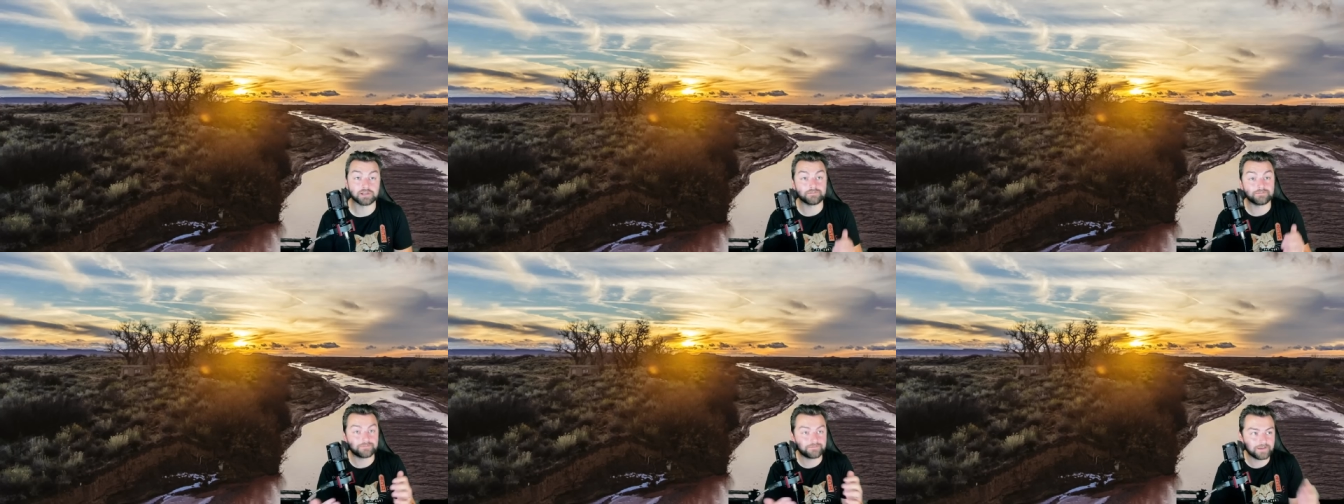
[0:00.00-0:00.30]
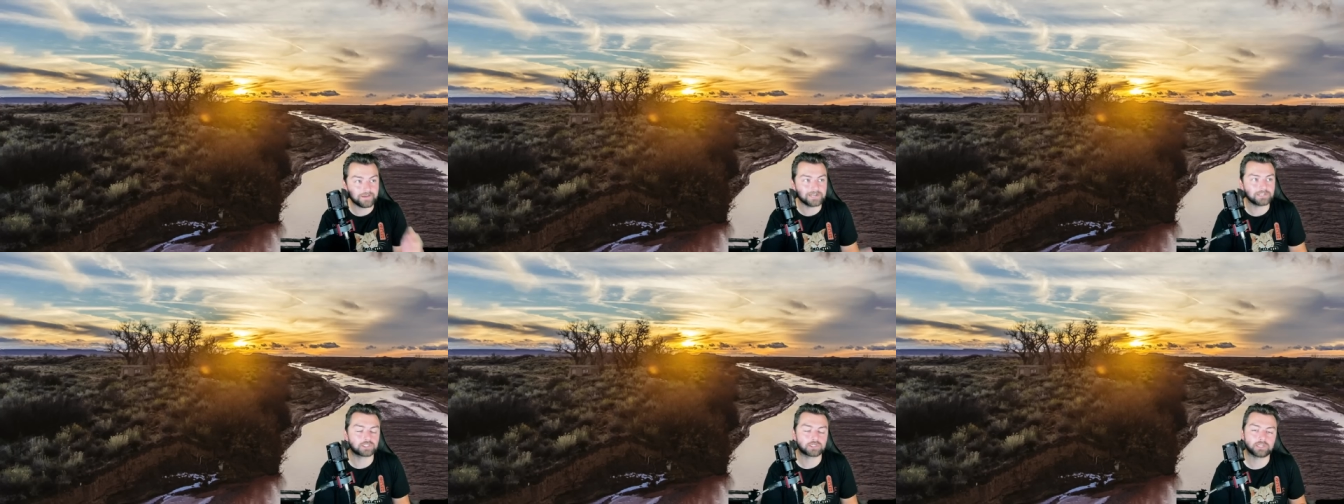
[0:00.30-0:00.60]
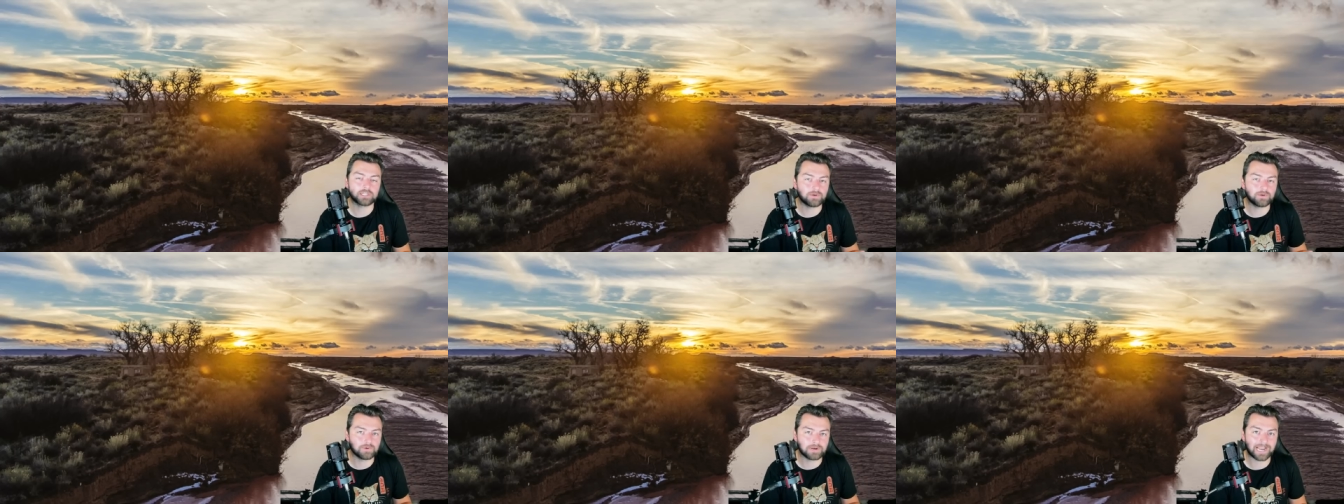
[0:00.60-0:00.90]

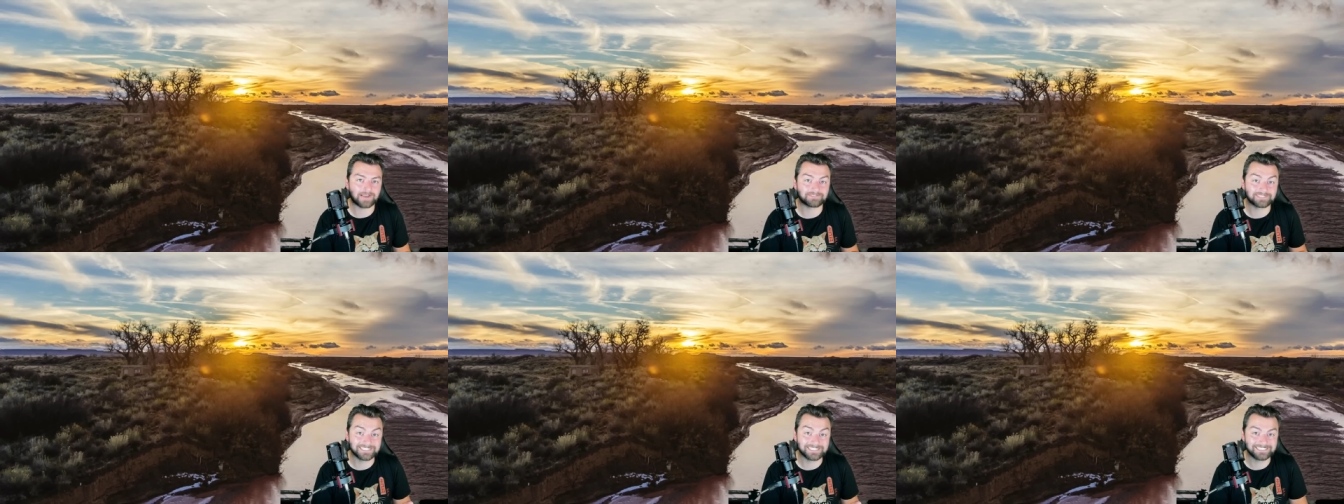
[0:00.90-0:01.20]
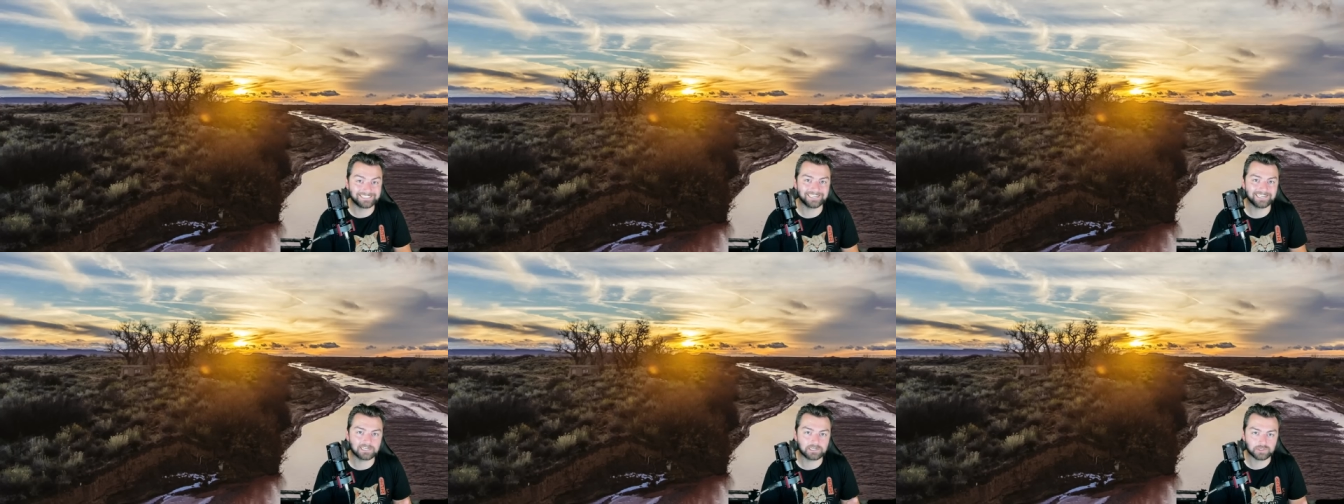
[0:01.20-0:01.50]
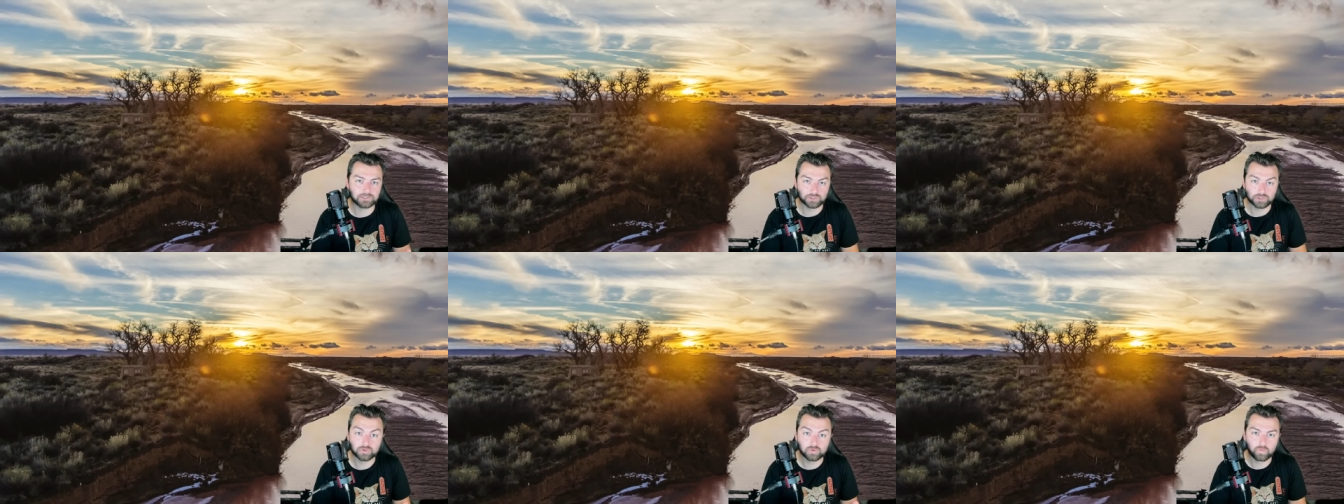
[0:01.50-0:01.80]
eventually would have to dig
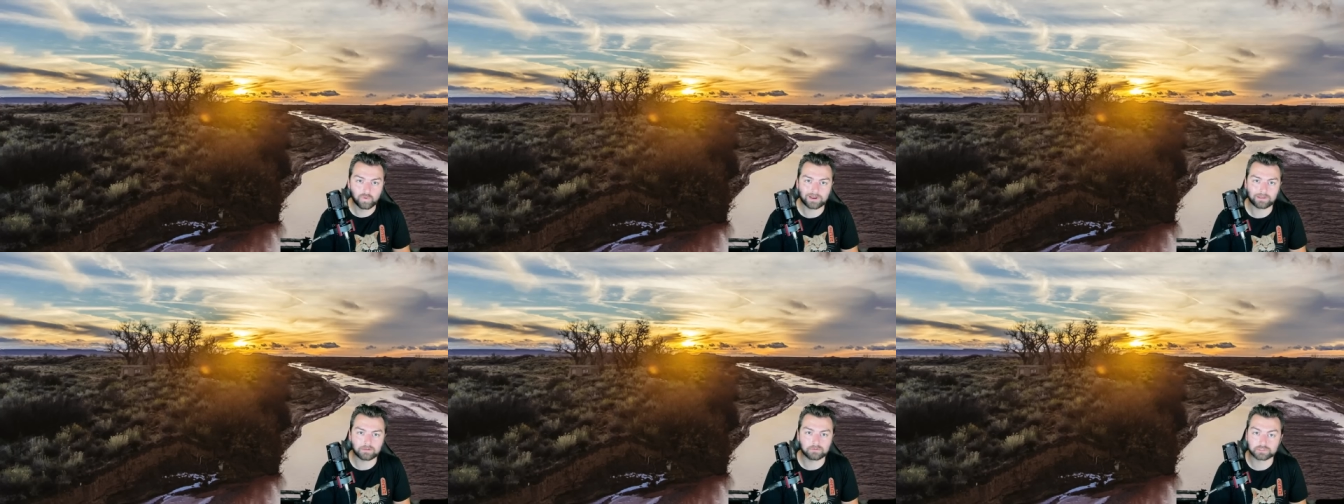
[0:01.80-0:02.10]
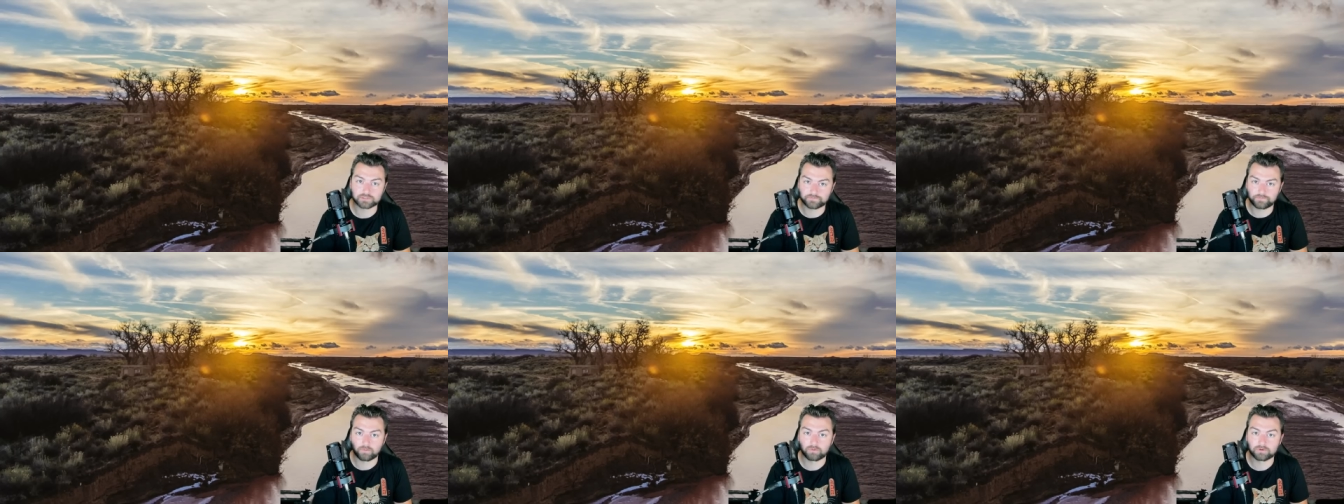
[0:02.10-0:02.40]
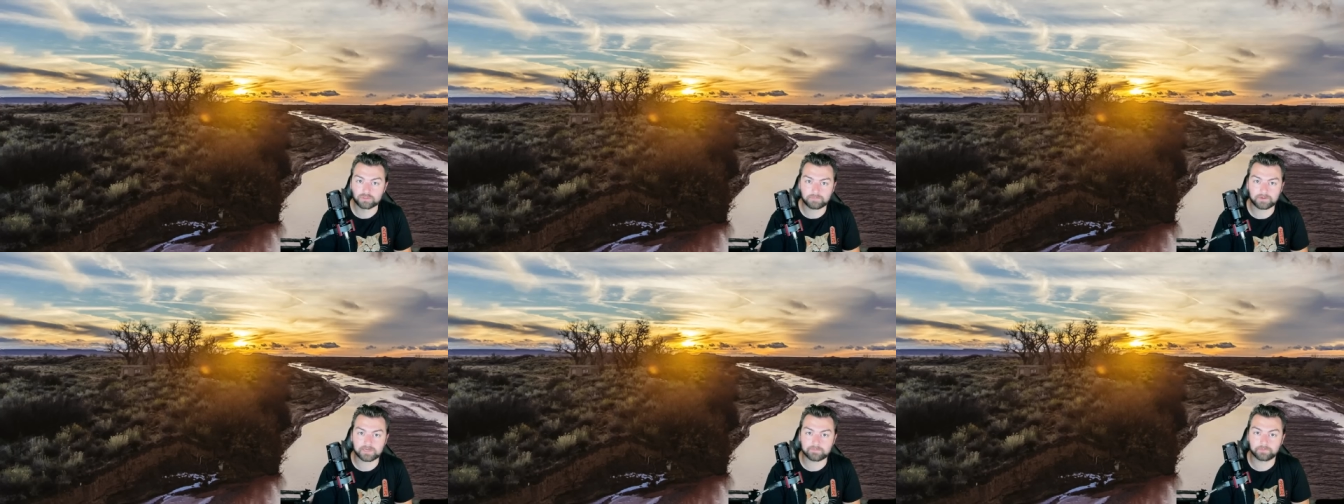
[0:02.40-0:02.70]
new wells for
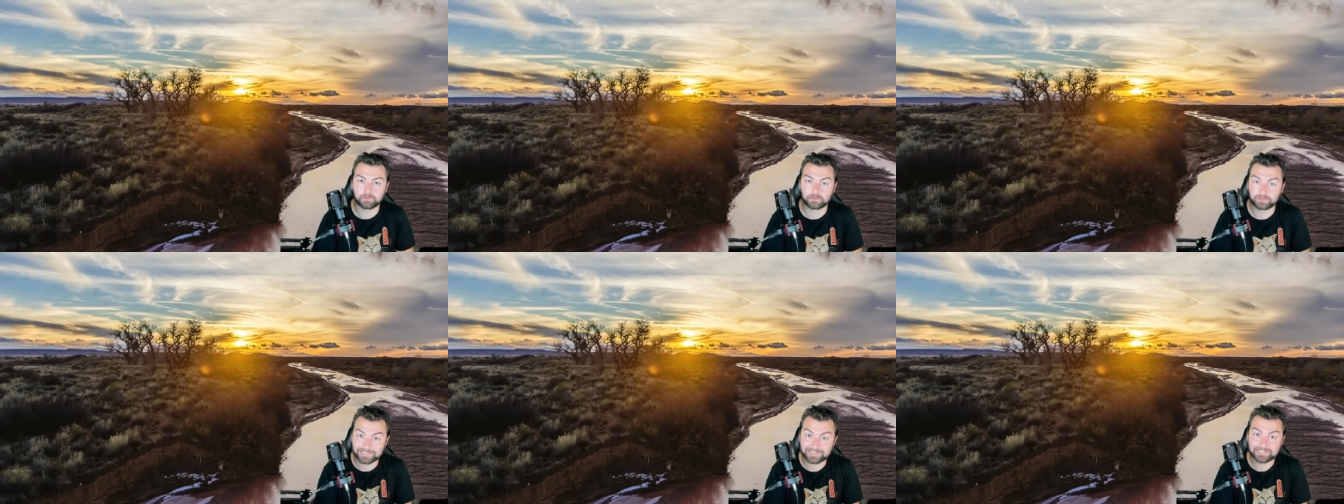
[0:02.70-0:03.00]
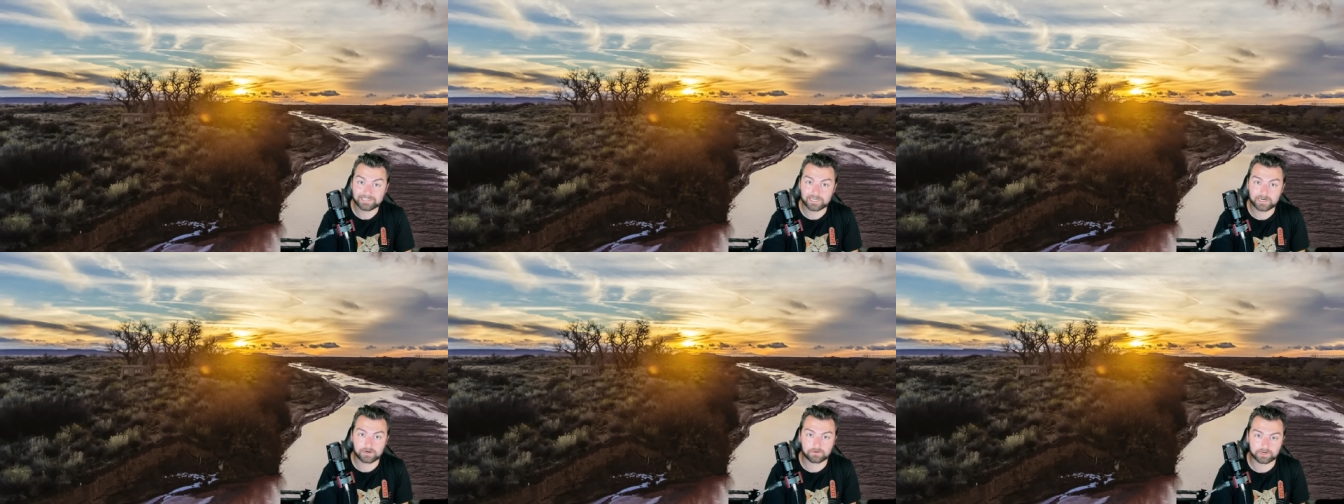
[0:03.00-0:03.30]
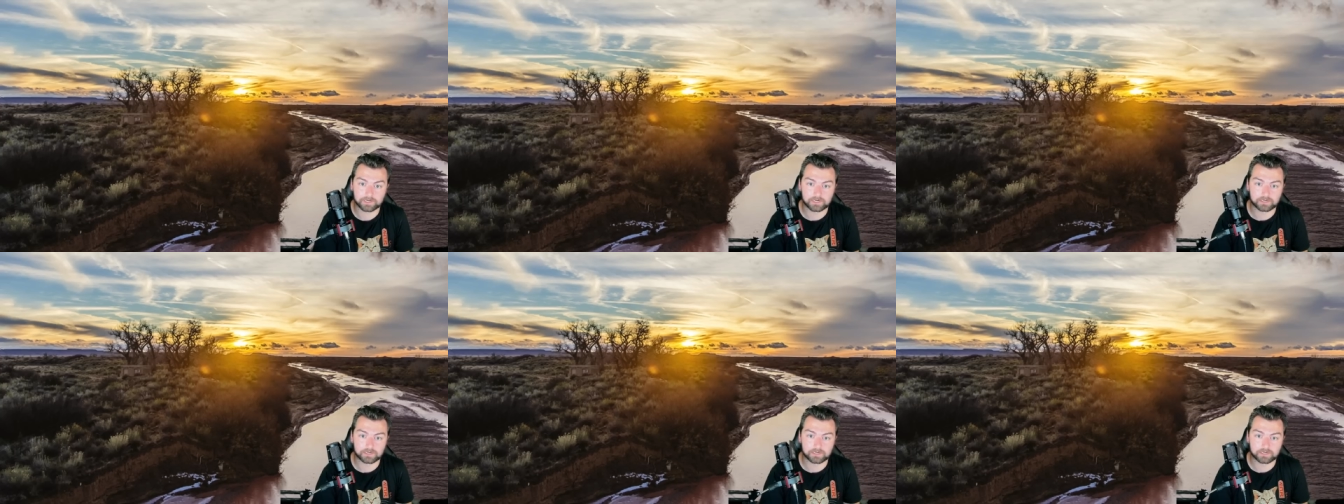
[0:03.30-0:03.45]
the people in the area.